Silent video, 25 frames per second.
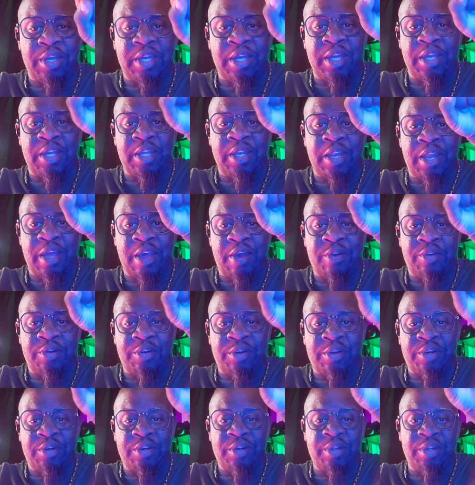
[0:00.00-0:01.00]
and
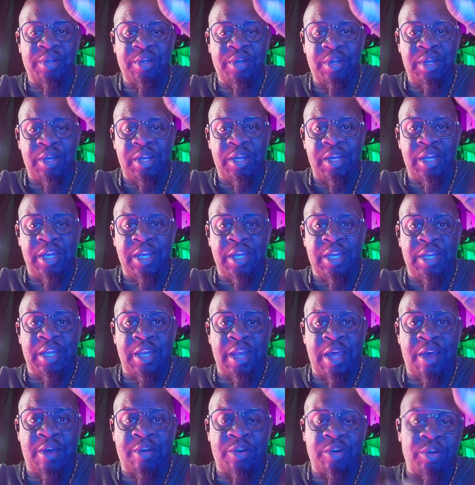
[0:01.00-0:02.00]
louder and
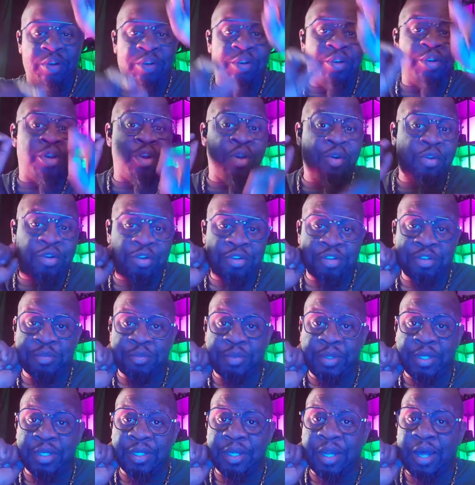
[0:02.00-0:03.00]
louder,
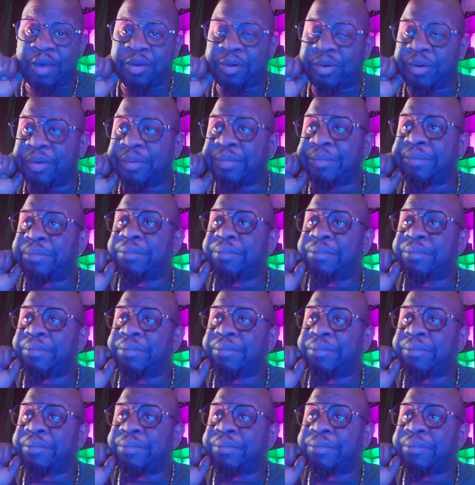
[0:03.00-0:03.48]
noticeably louder.